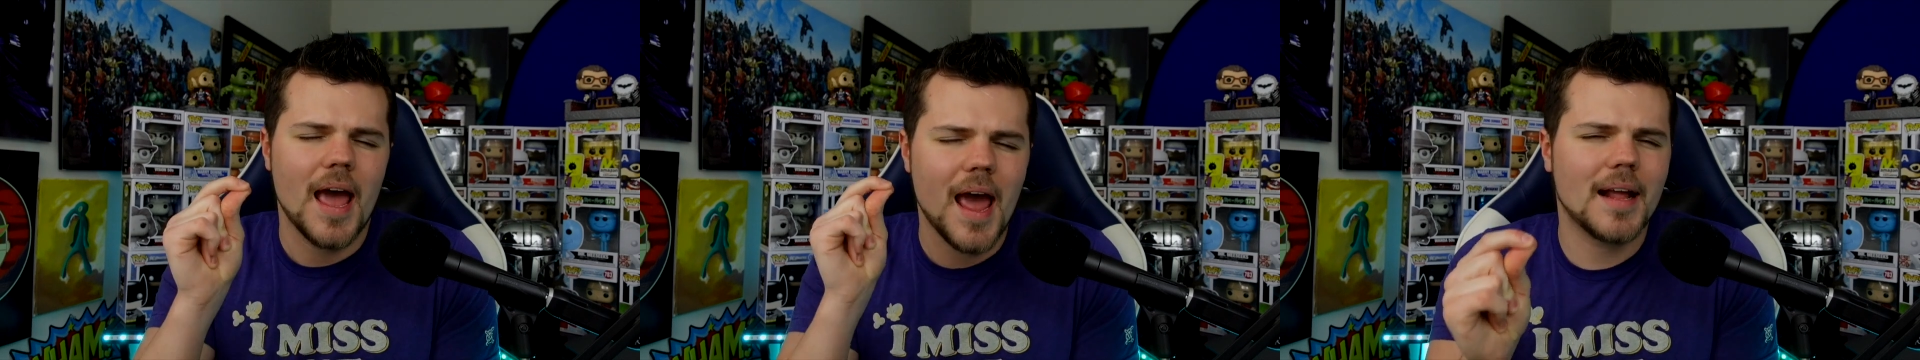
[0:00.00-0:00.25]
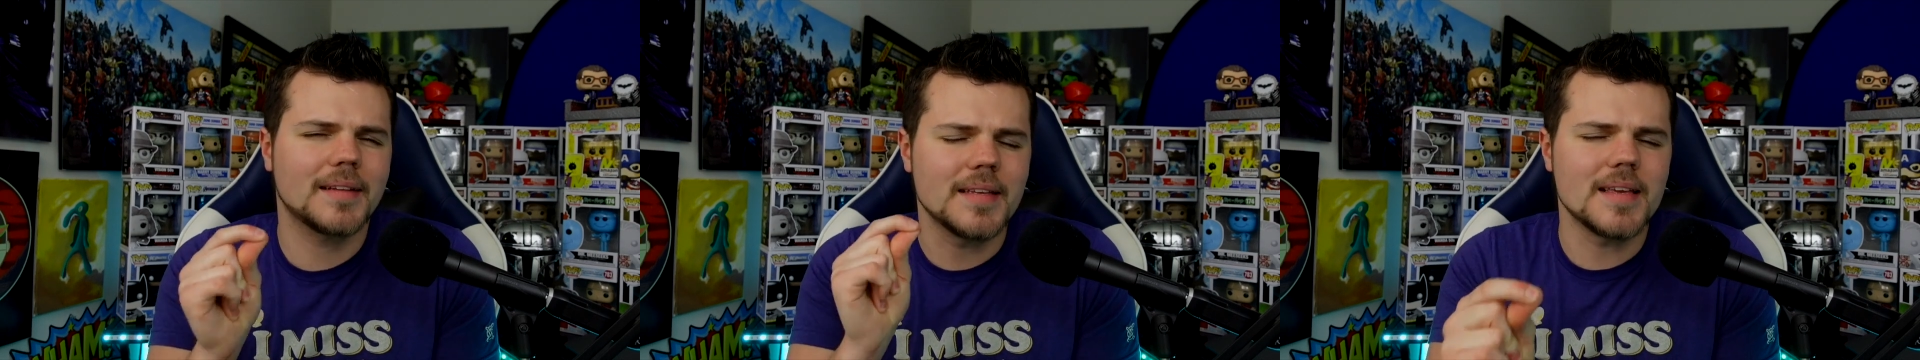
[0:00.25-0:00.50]

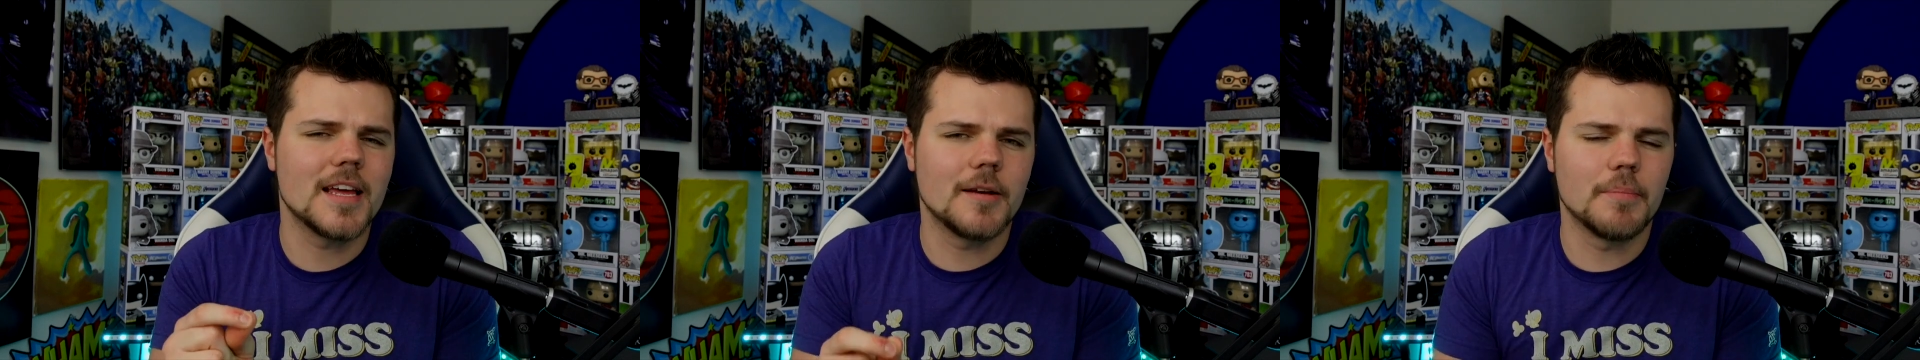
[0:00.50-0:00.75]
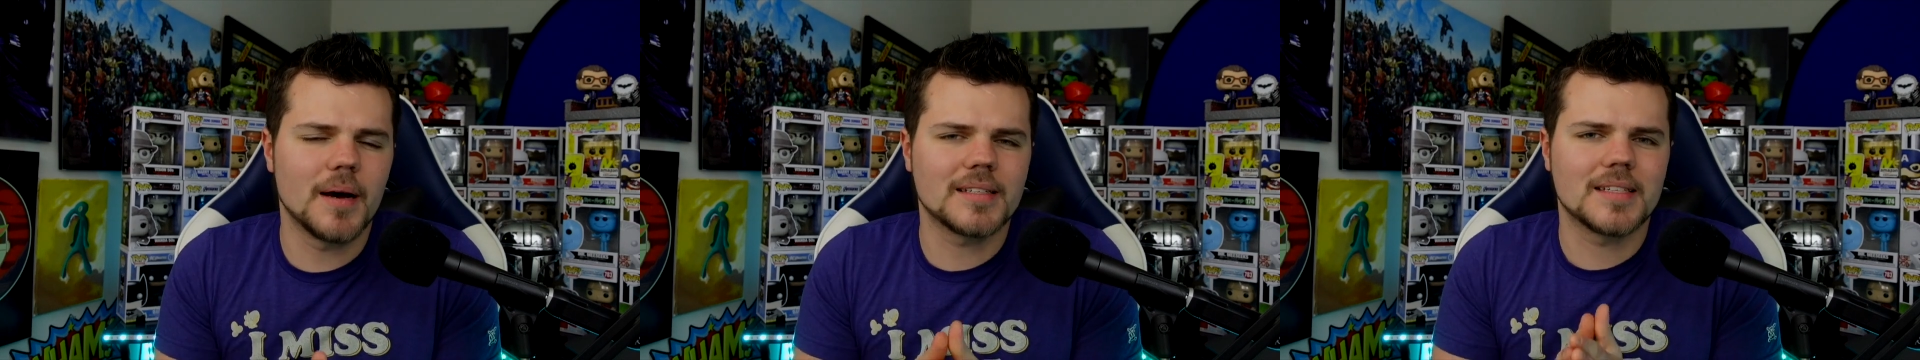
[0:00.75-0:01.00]
at the
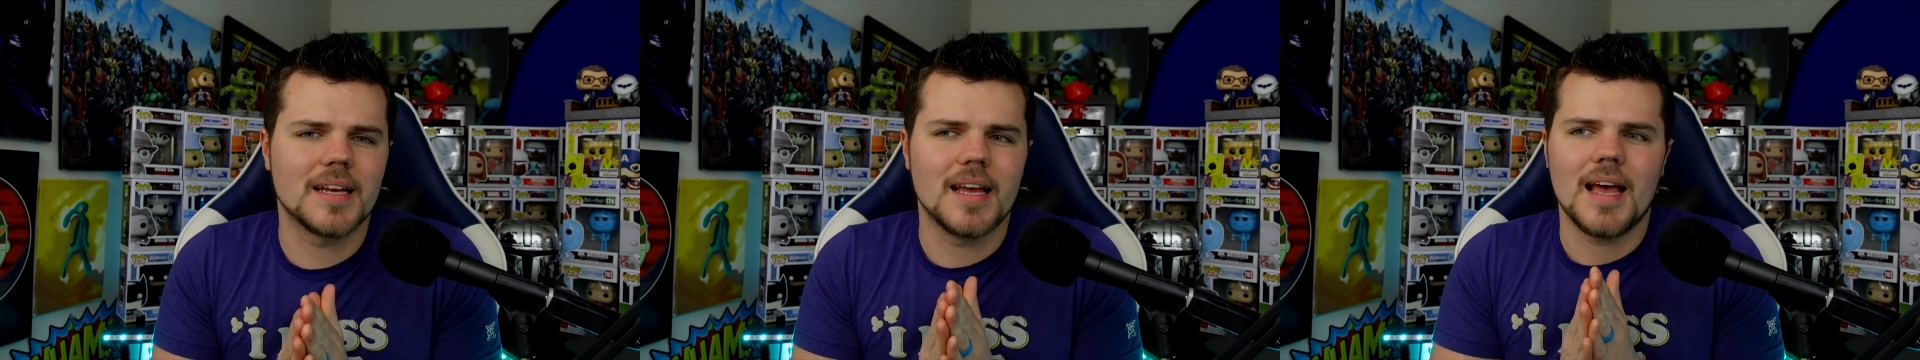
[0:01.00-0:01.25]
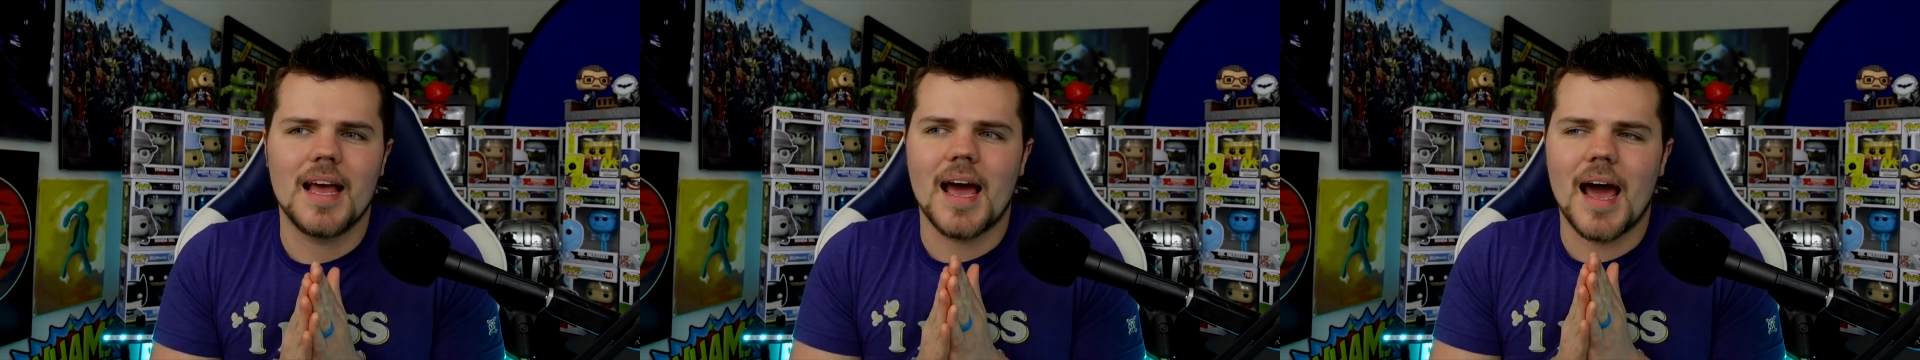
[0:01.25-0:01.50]
end, but
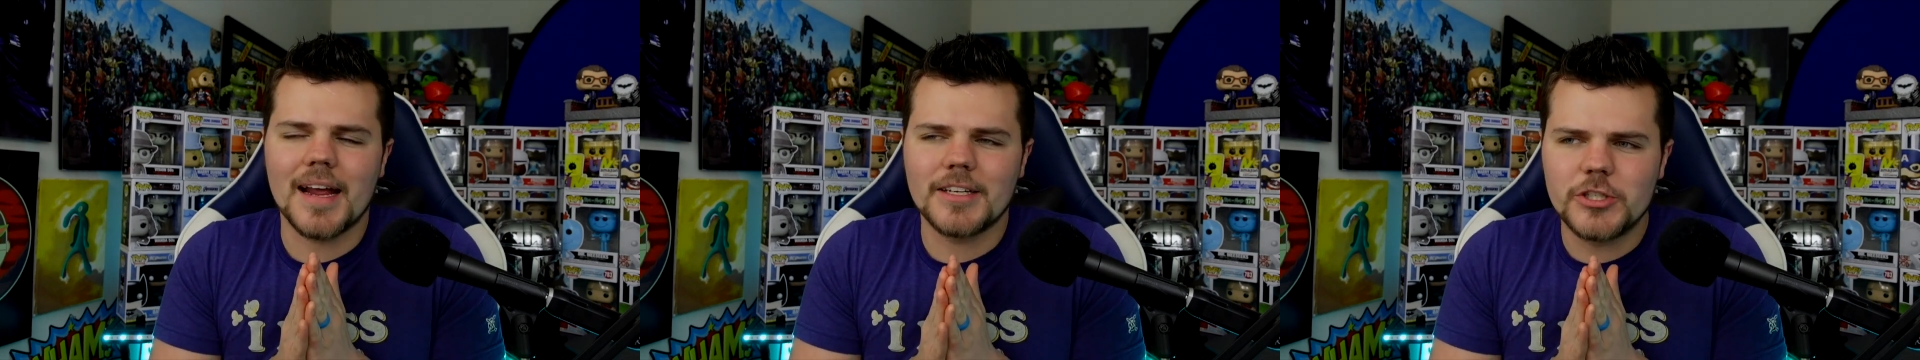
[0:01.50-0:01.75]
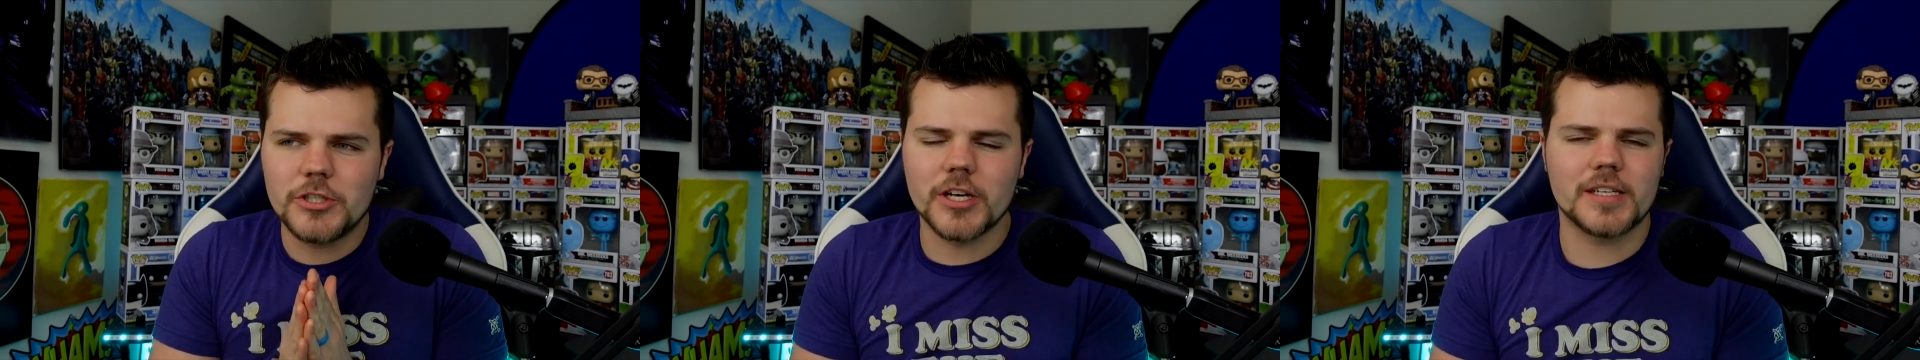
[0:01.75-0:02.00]
I
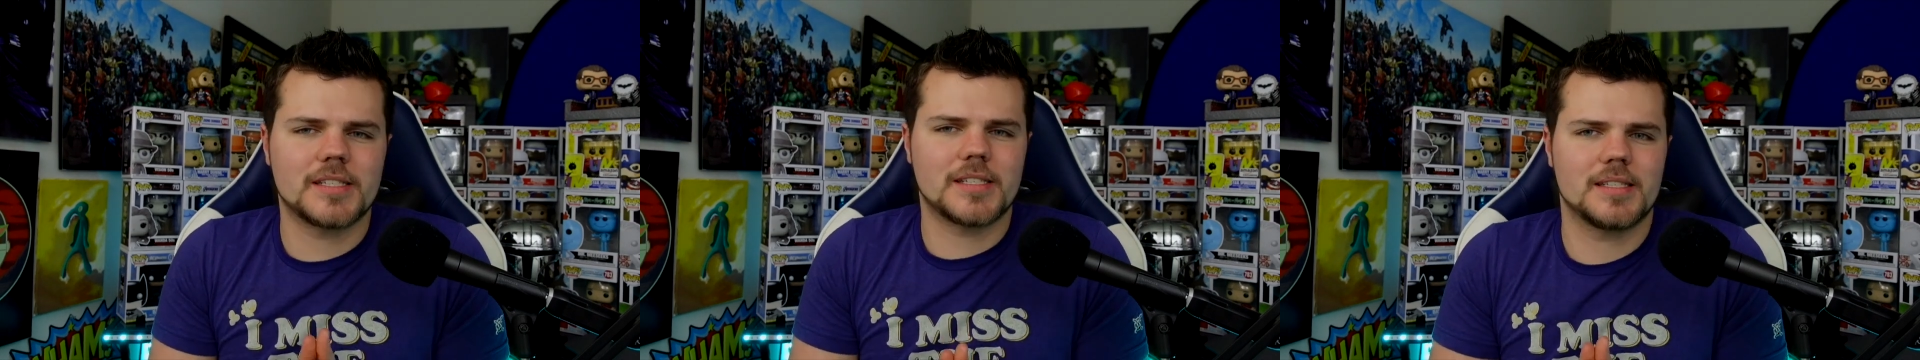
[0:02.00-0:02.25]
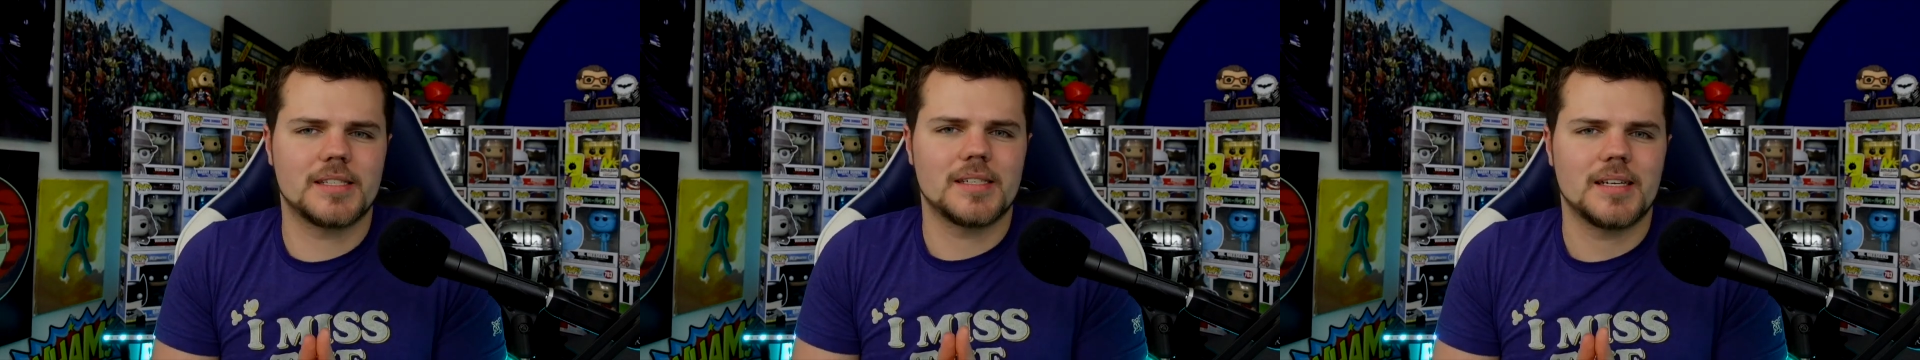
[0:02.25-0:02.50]

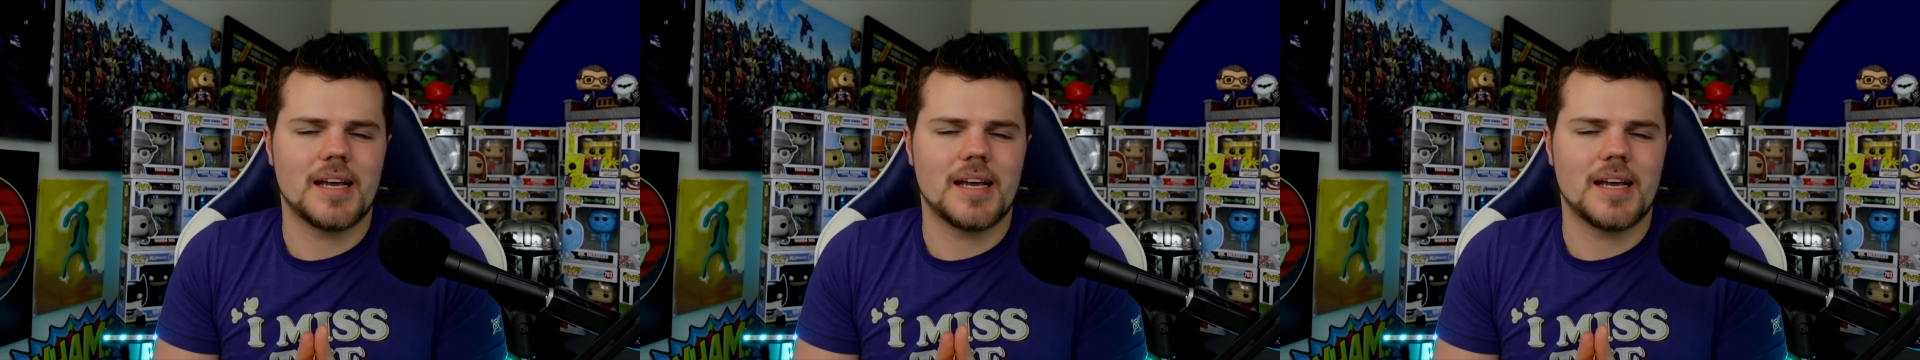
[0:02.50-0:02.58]
just,